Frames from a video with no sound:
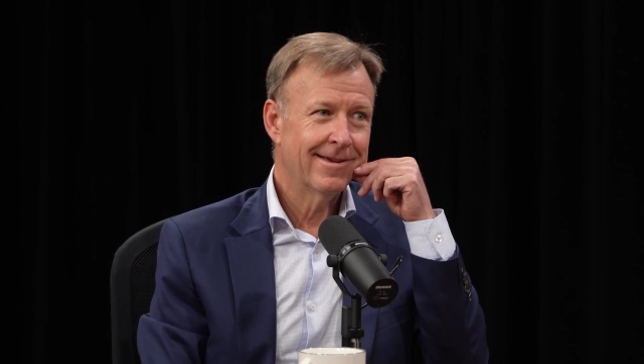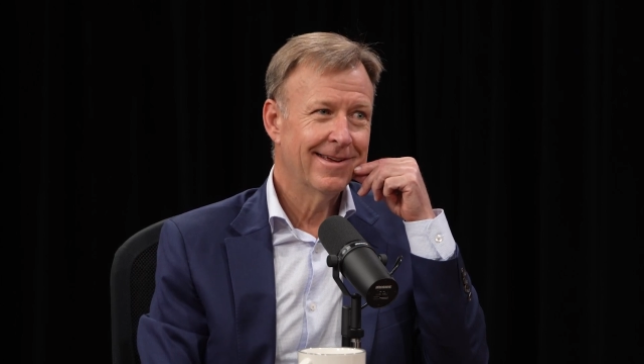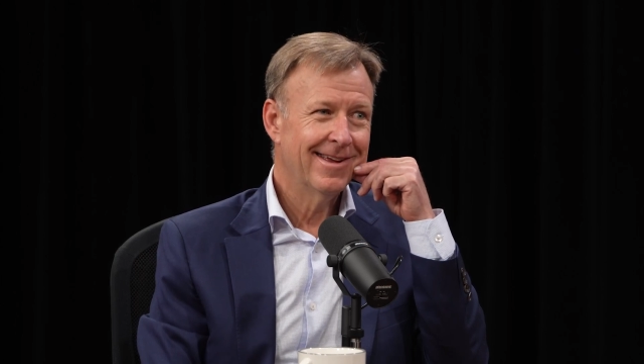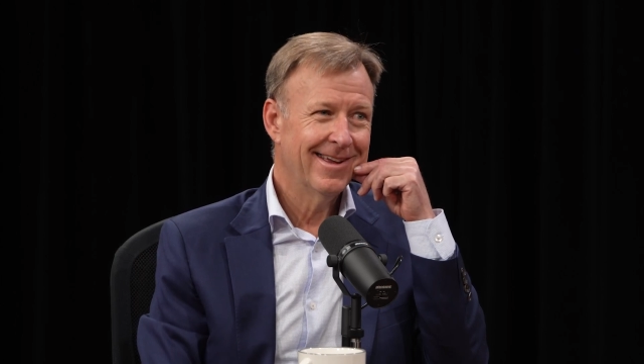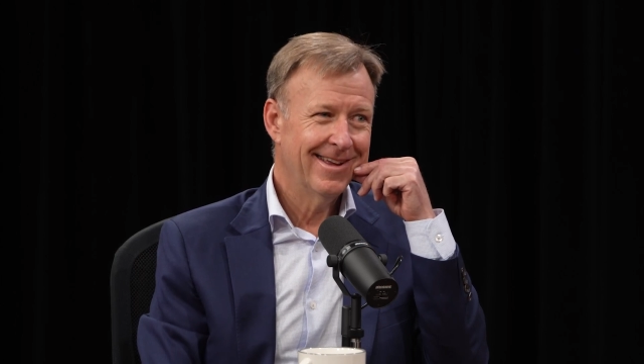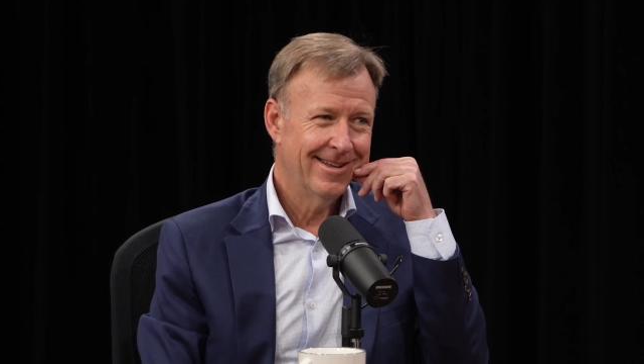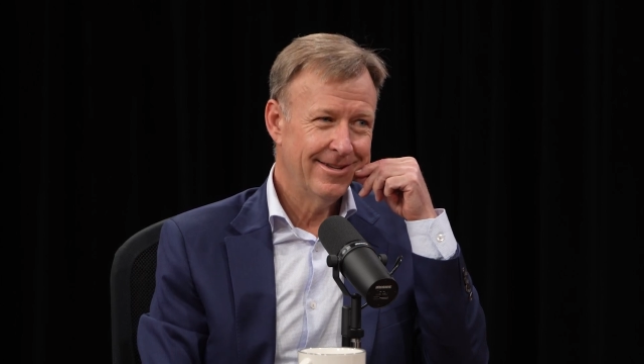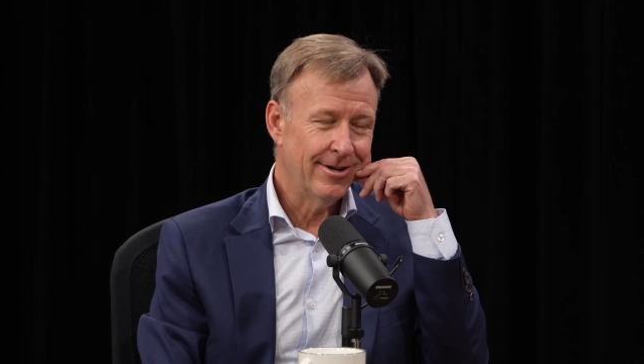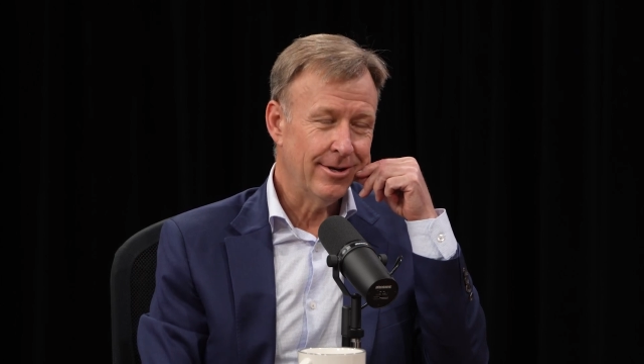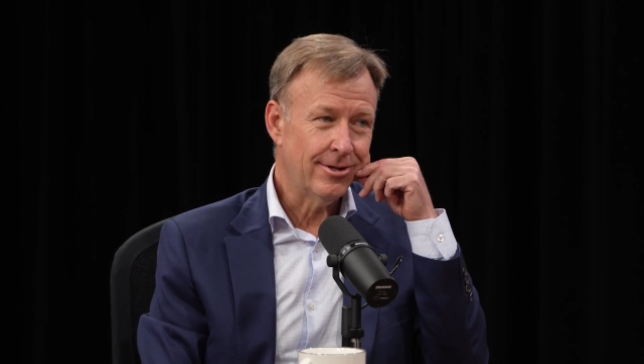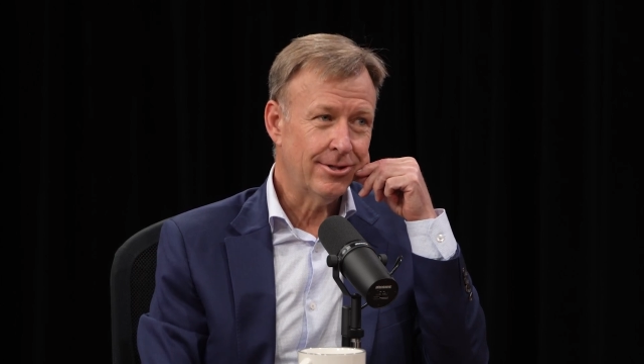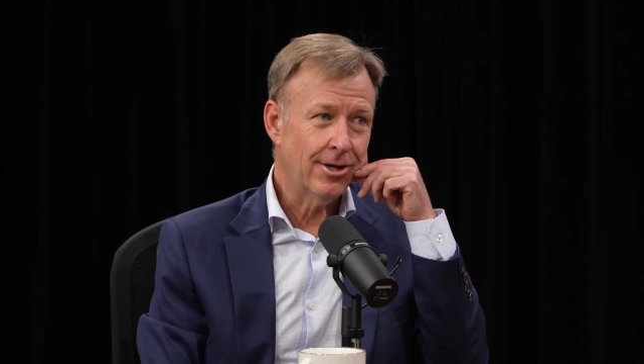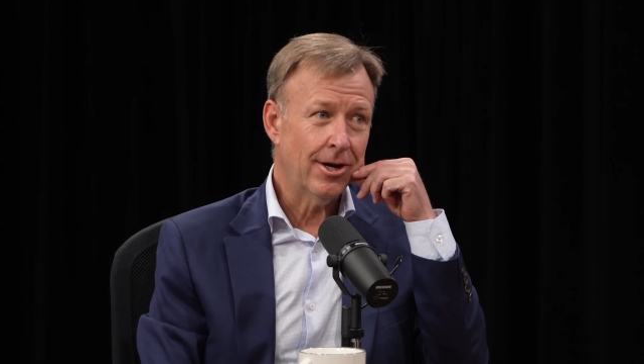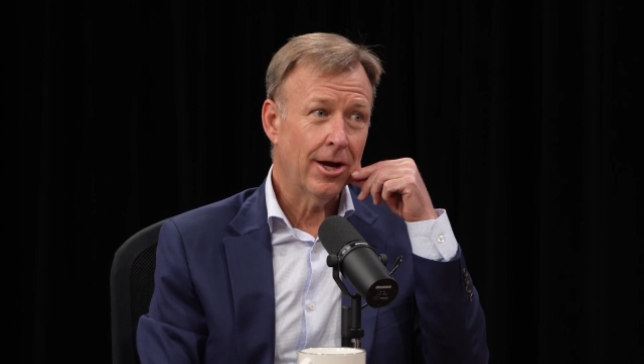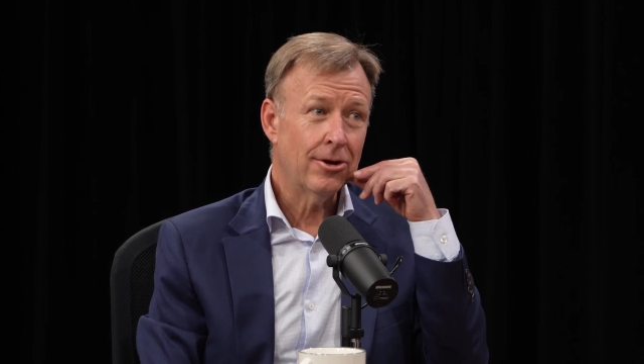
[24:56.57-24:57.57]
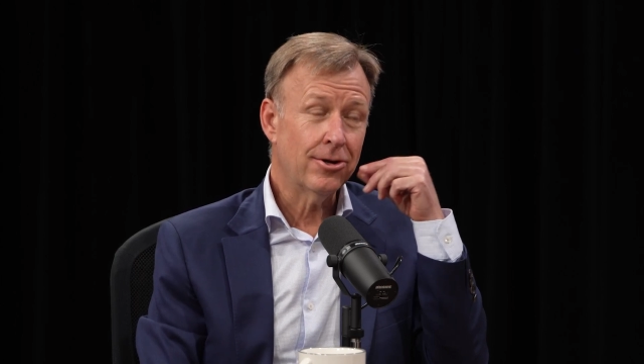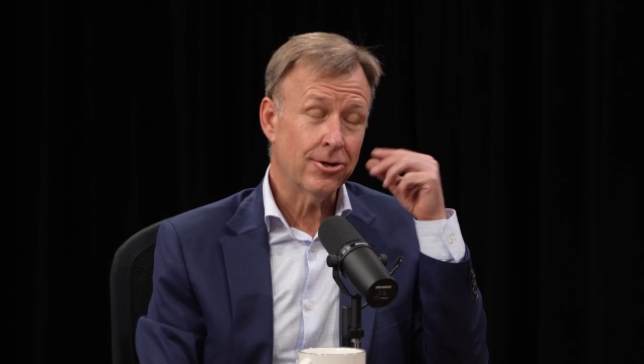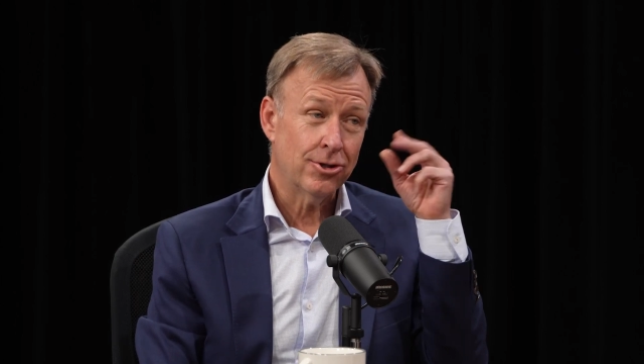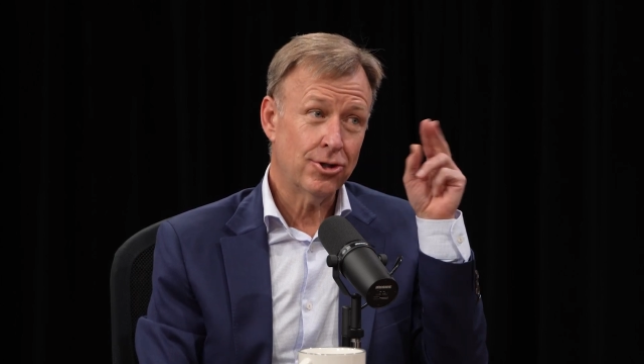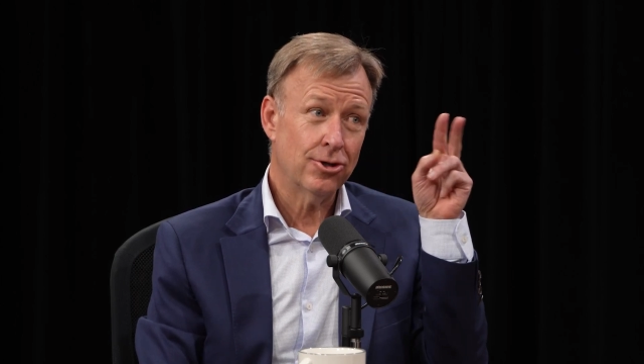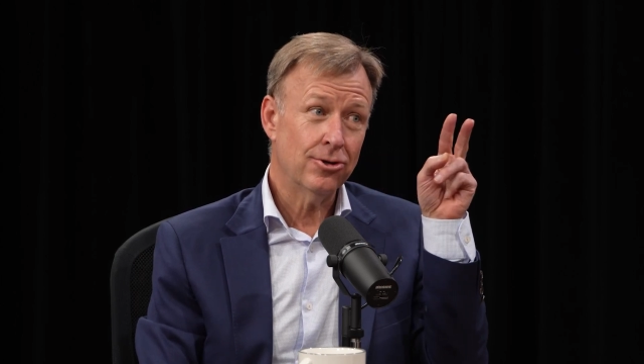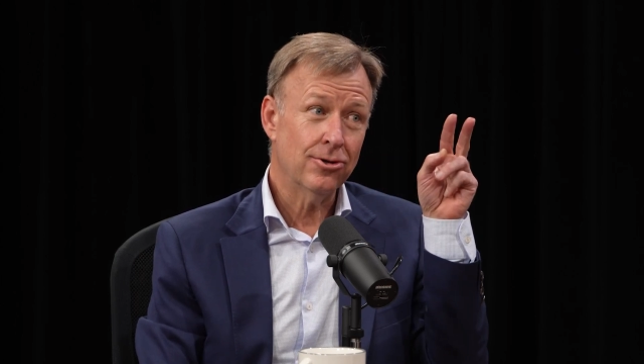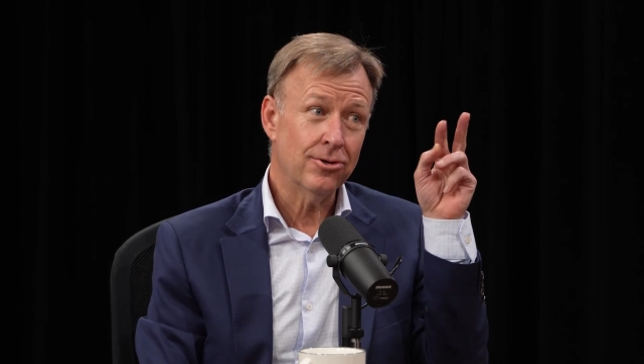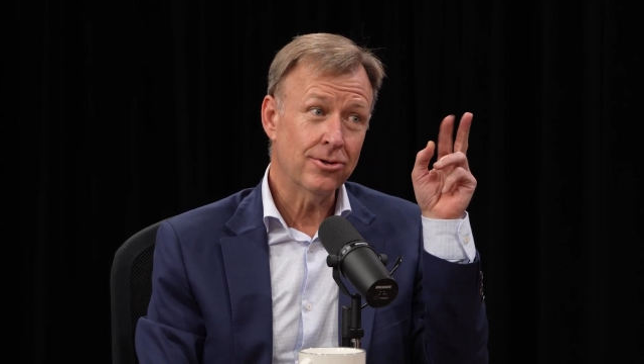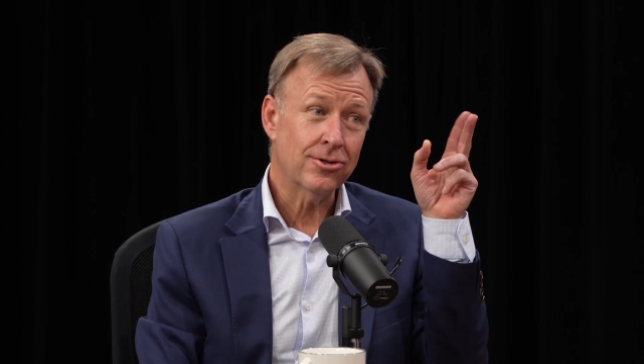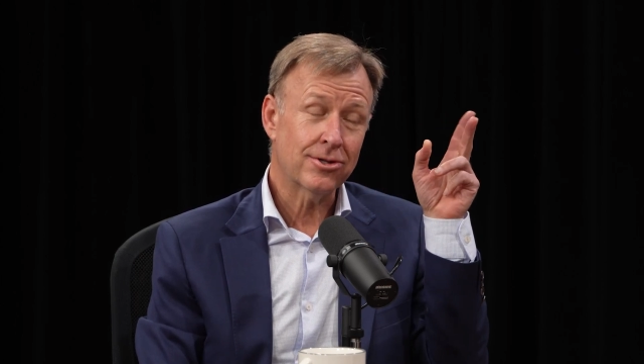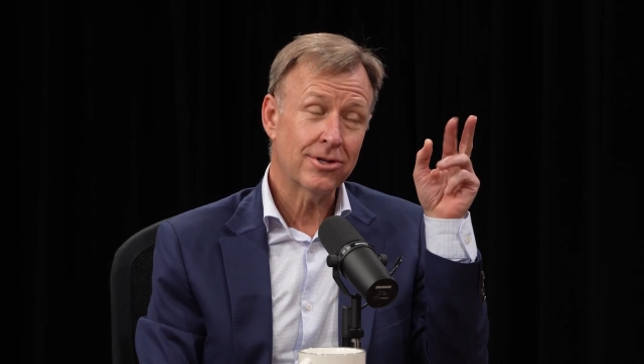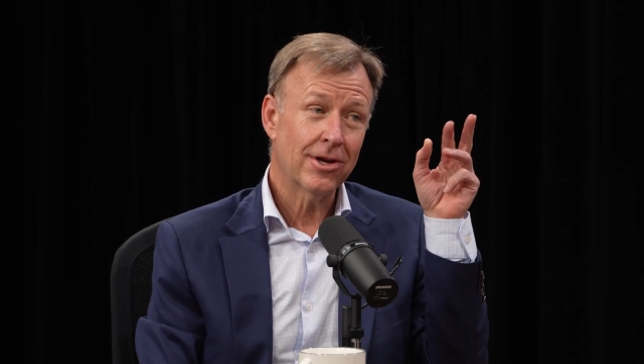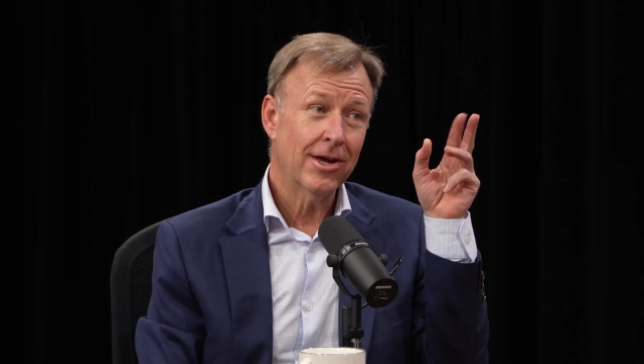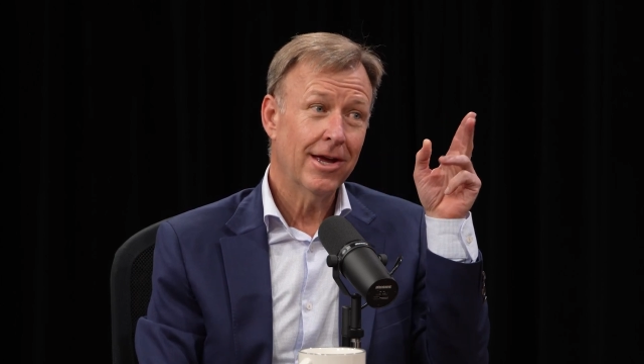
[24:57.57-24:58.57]
to
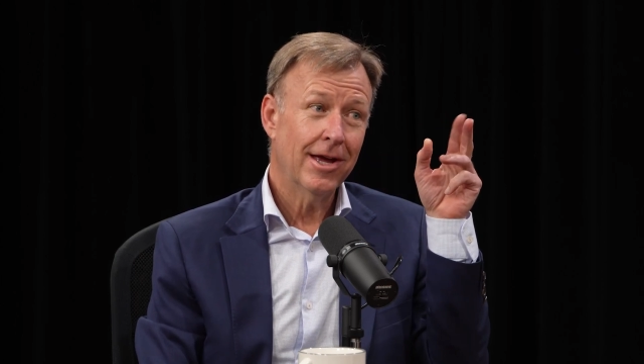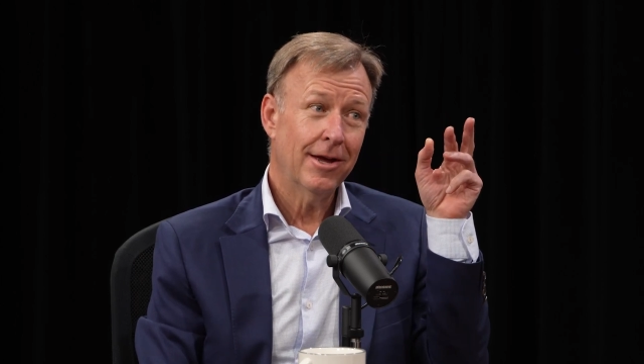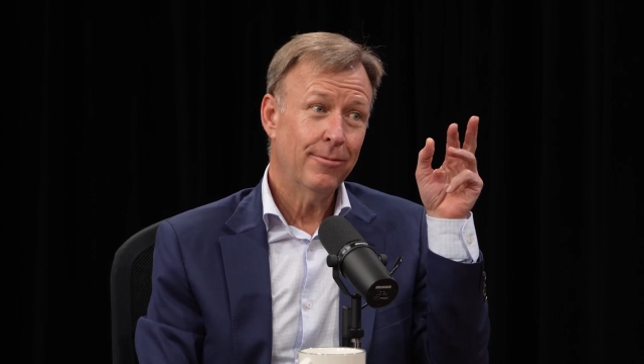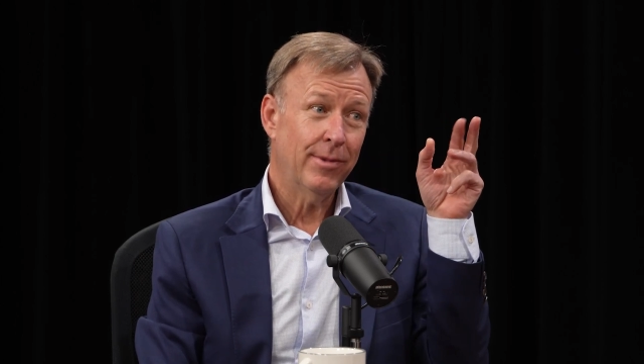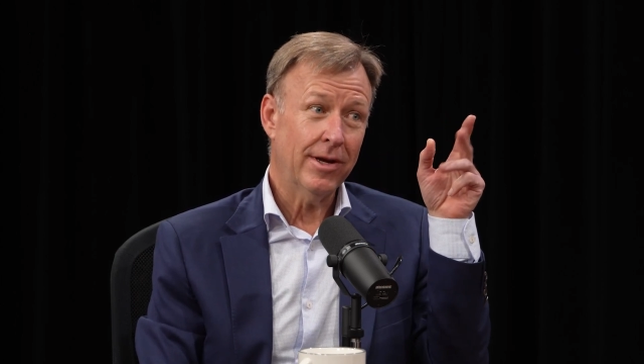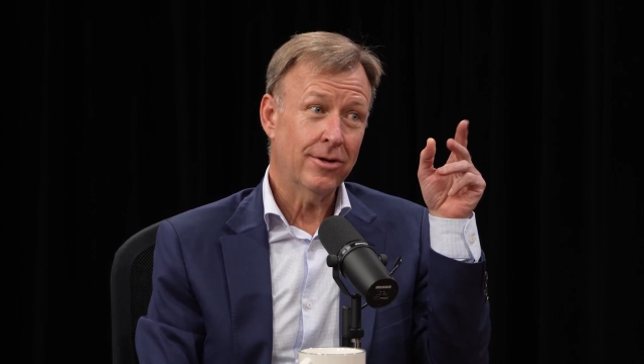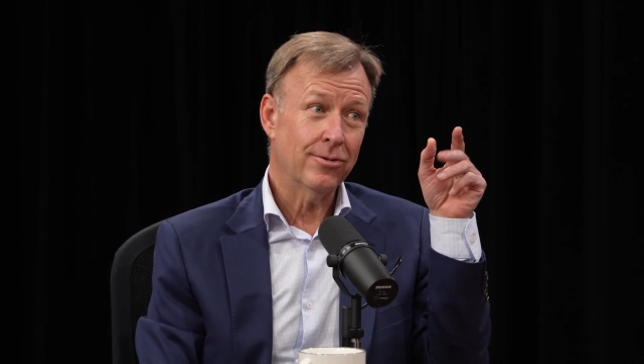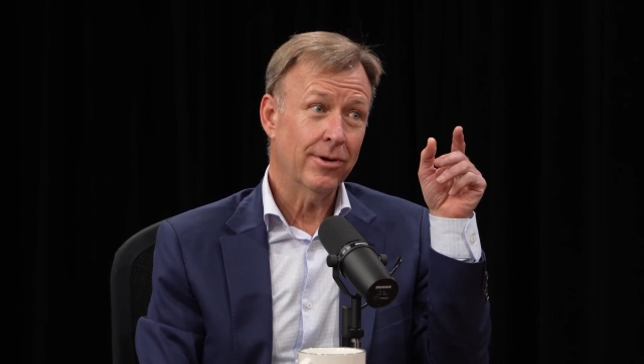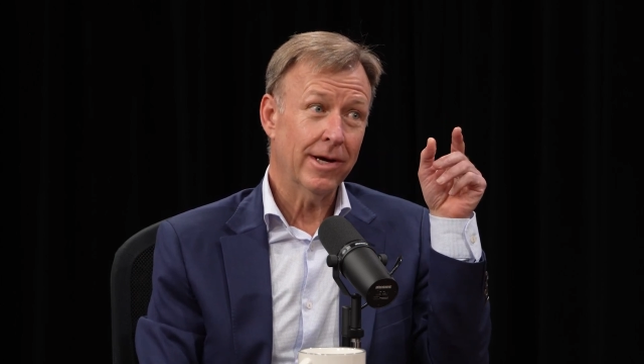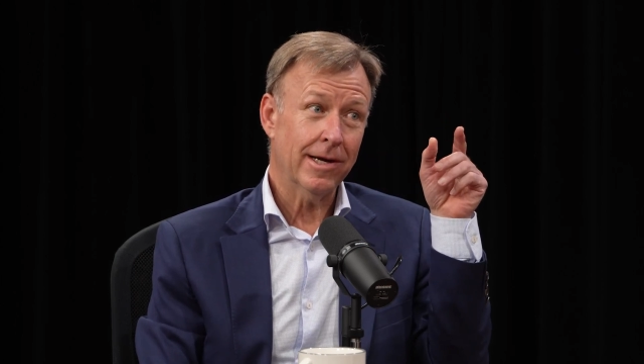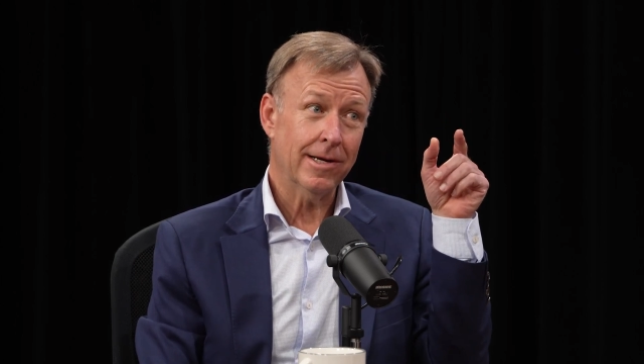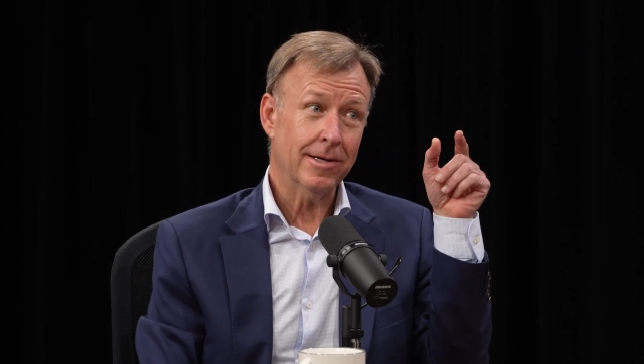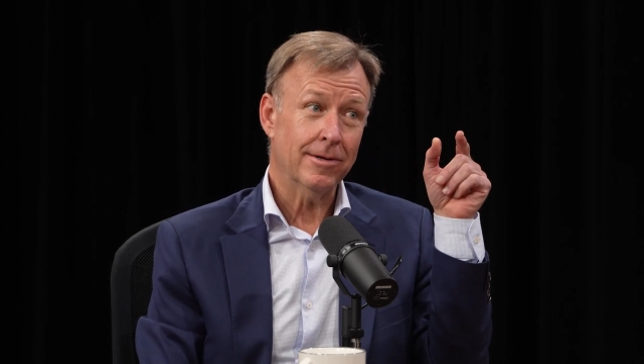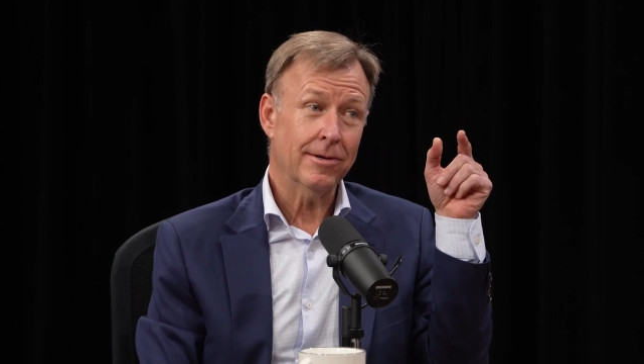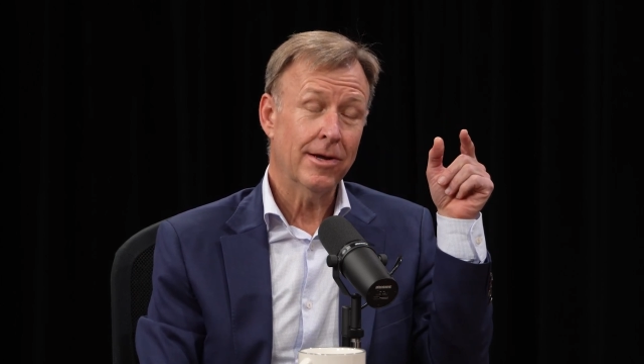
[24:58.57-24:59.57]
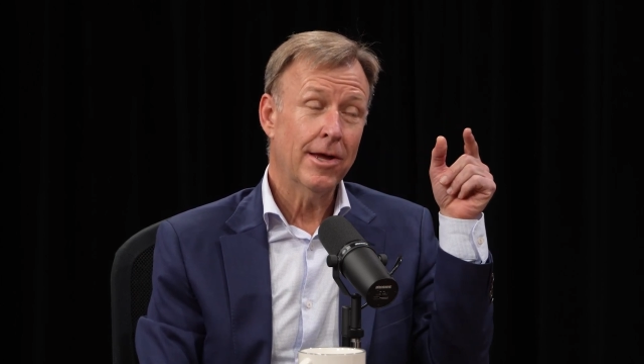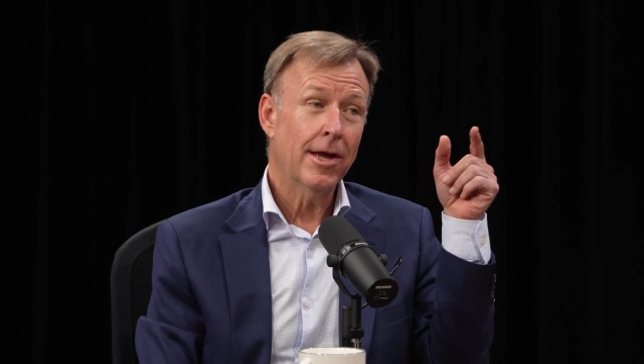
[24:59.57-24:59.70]
choose between